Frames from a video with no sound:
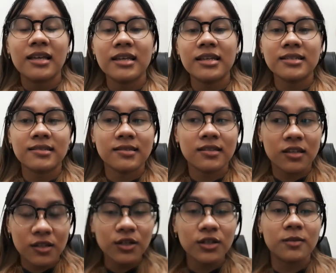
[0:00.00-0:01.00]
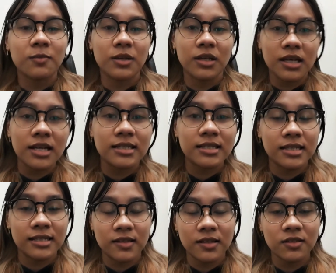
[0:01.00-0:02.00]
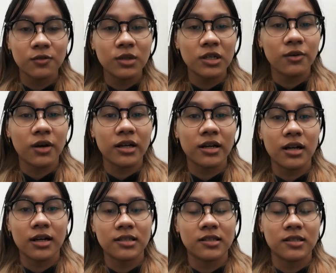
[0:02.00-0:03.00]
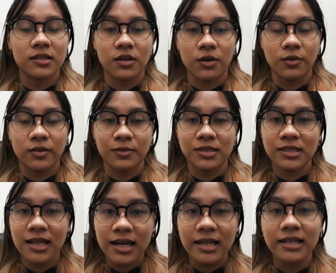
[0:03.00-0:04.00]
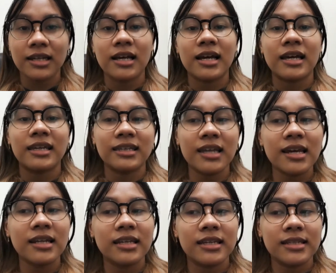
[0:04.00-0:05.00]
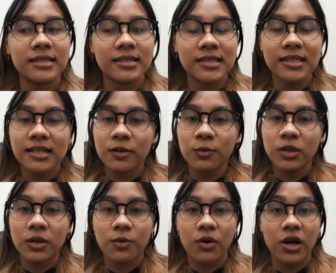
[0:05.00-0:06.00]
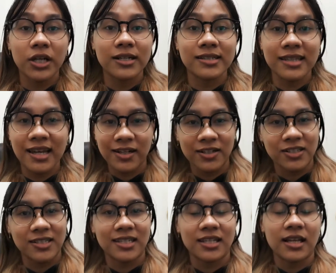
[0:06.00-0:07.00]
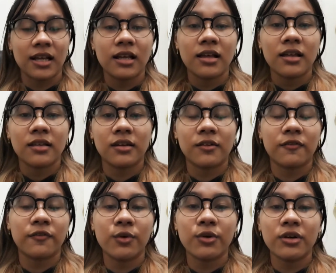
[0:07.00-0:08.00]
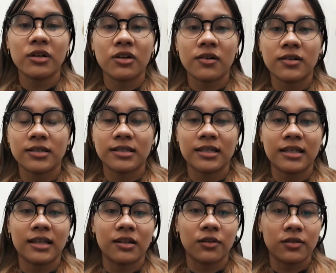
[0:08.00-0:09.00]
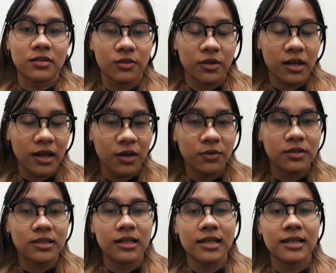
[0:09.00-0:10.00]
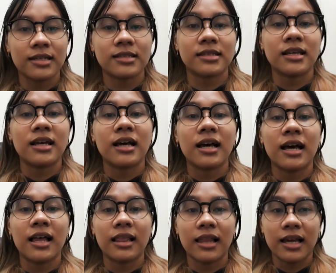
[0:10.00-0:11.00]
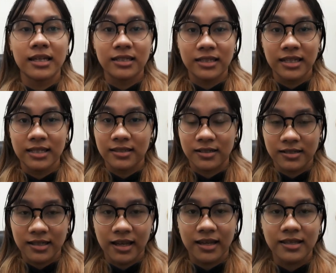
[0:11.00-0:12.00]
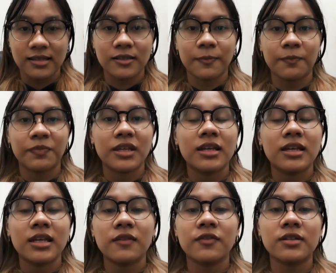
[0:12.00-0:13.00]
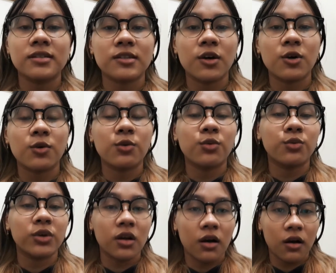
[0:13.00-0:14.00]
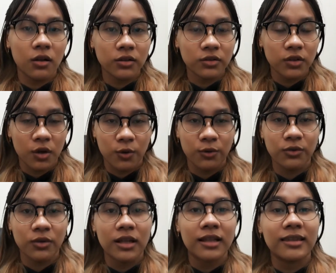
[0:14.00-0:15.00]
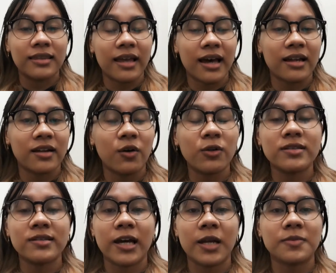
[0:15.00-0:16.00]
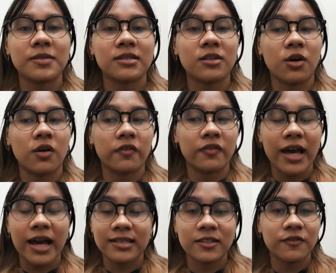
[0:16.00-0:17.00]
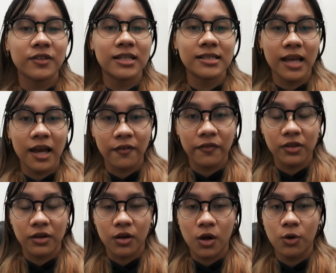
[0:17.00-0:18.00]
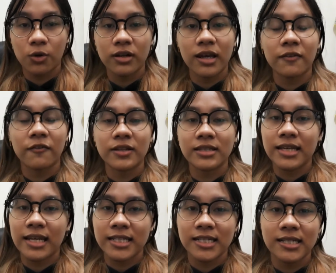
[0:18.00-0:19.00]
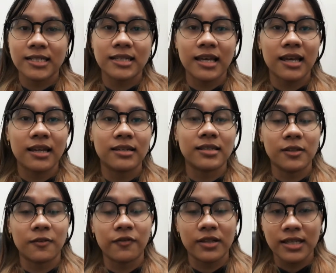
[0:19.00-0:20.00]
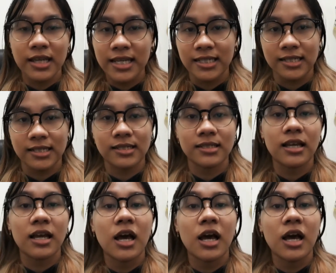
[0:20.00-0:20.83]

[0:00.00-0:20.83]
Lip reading: It's good because it doesn't require us to go outside, yet it still requires energy. Therefore, gardening can also count as a light exercise. Even so, we all know that all types of activities have their own advantages and disadvantages.